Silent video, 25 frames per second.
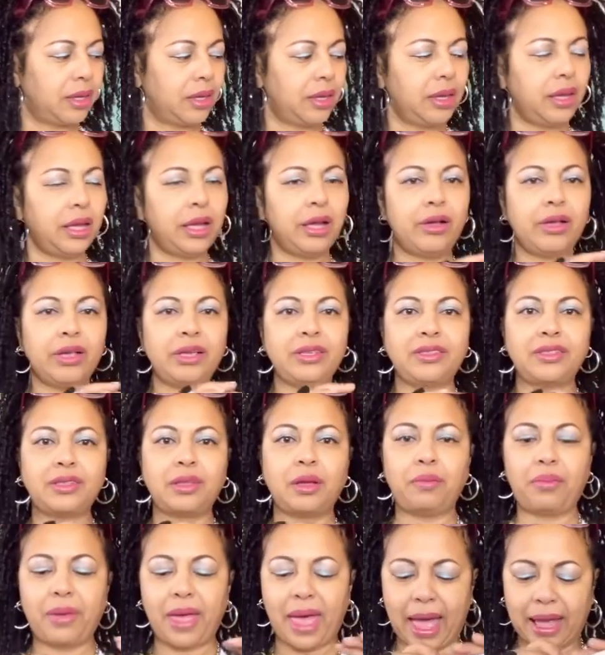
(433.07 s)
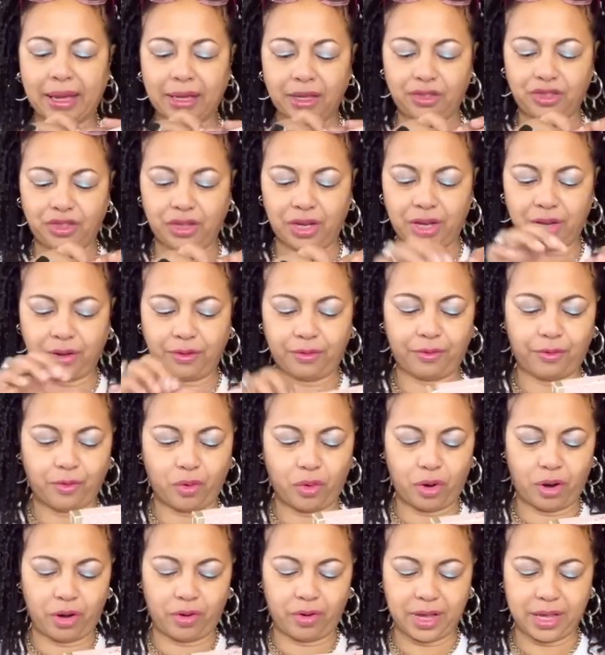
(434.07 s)
Here is the packaging
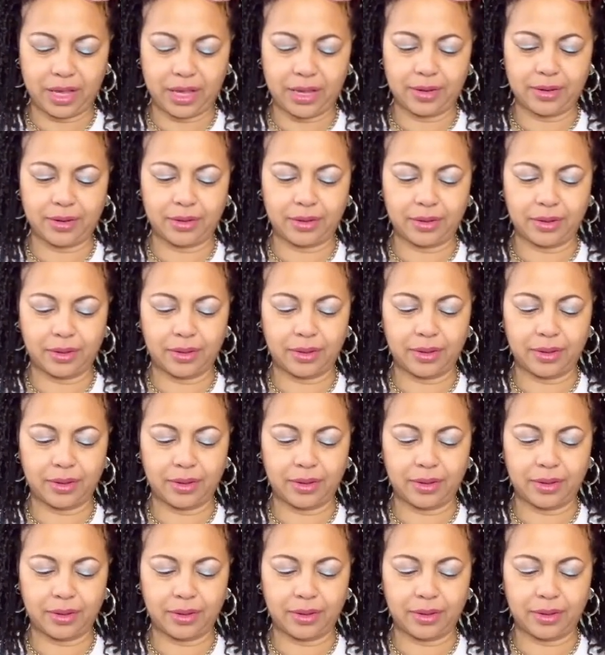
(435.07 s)
for it.